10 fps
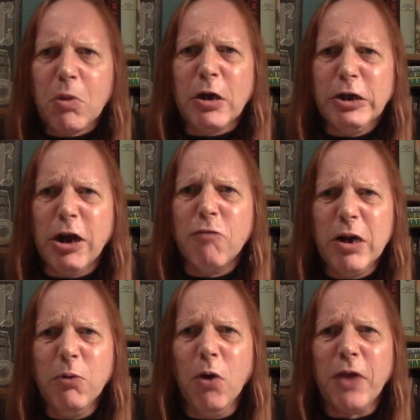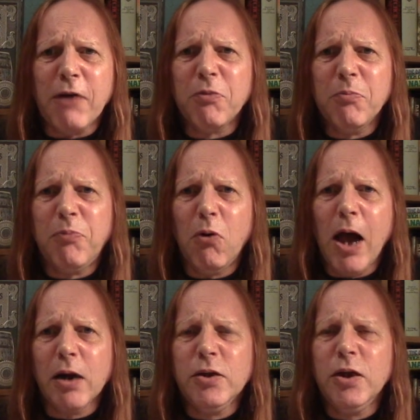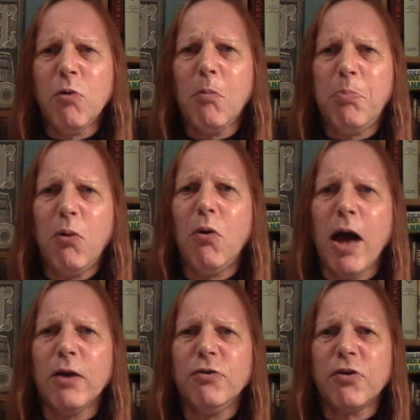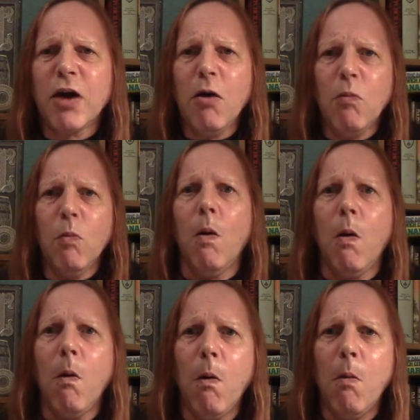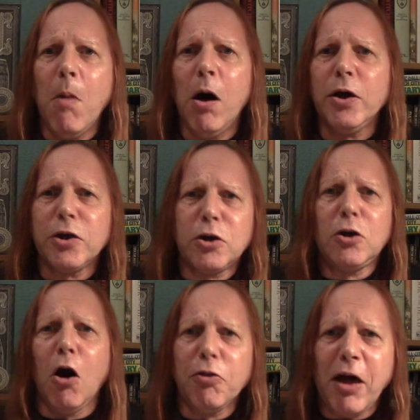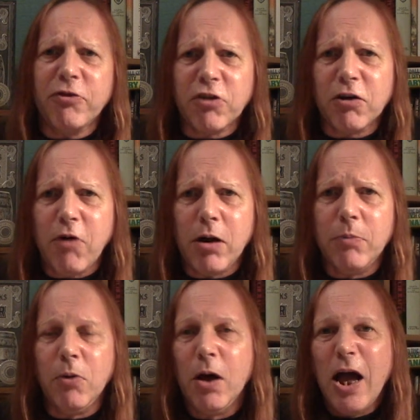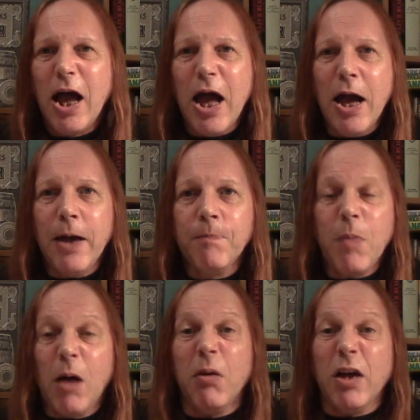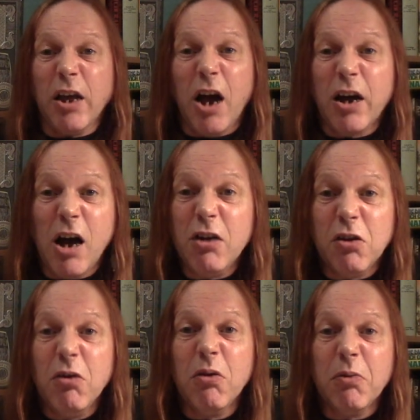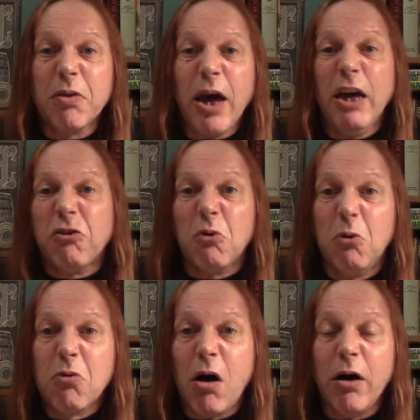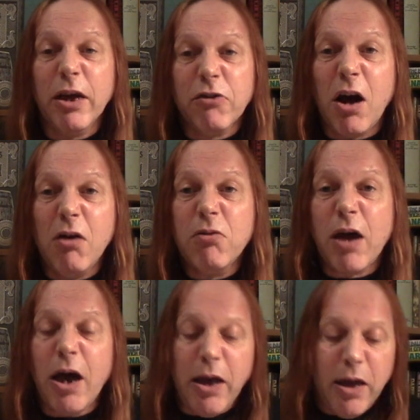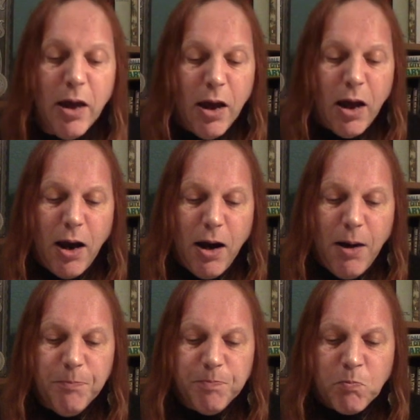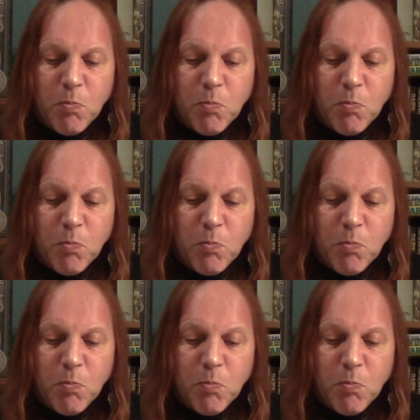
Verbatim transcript: you don't really want that from Port Ellen. You want Port Ellen to go, oh my God, that's incredible. And I'm like, I, I can't do it with that. It's all right. It's okay. Um,